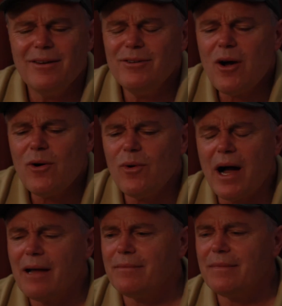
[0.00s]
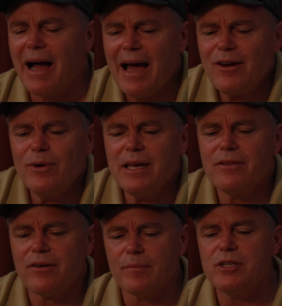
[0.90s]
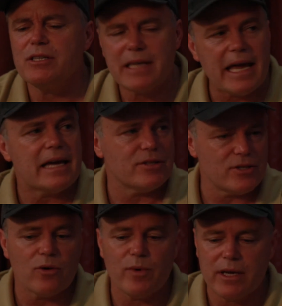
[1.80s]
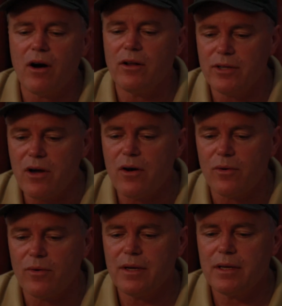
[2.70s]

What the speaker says: No, I don't either. I'm just saying so we all know.